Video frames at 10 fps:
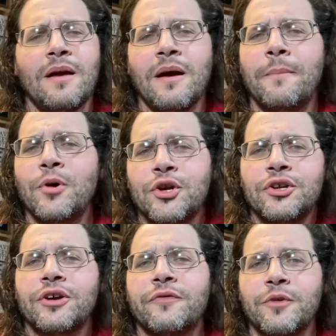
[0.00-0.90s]
a book
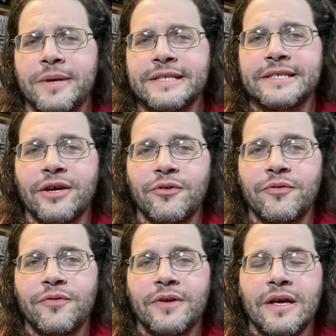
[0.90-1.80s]
nook for
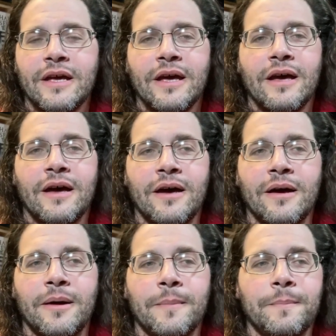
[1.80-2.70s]
myself
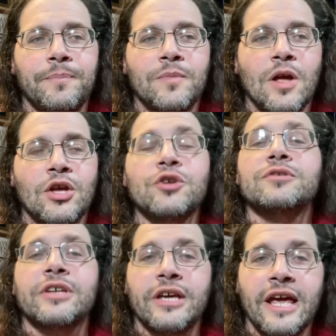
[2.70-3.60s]

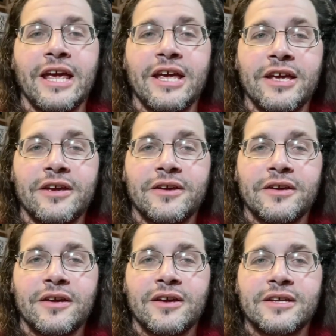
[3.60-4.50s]
using a
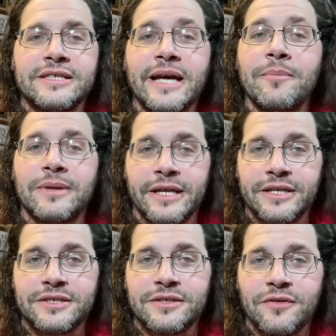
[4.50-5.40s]

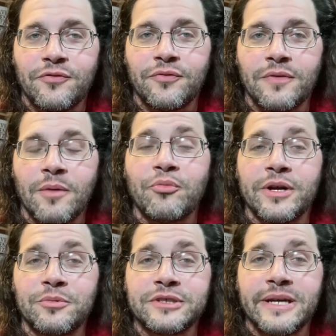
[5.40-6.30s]
template, a
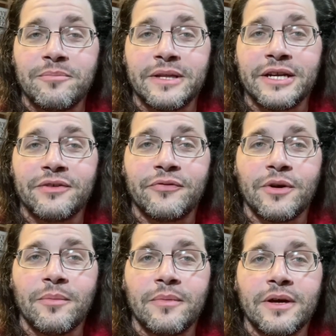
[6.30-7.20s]
printable template
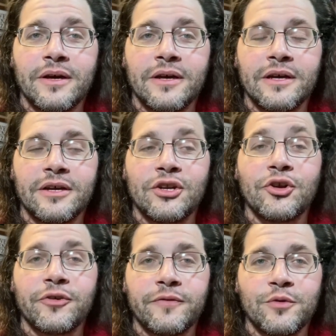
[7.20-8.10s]
from
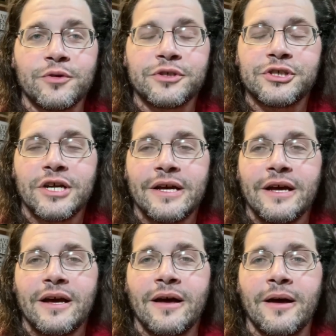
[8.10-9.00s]
NerdForge.
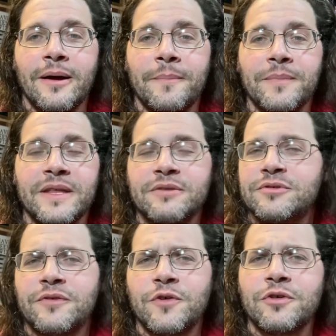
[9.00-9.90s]
And this
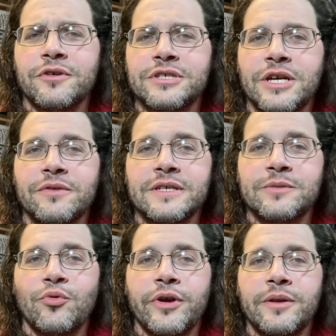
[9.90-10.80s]
was a few years ago at this
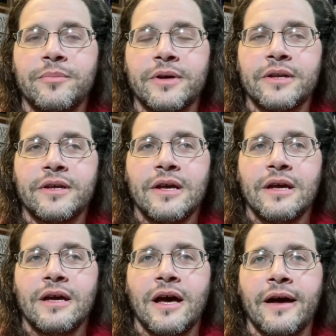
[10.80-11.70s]
point, but
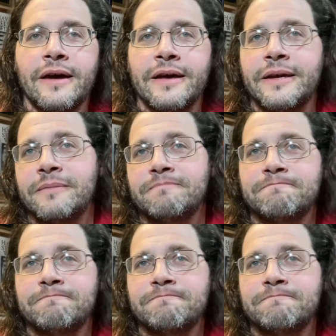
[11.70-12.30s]
I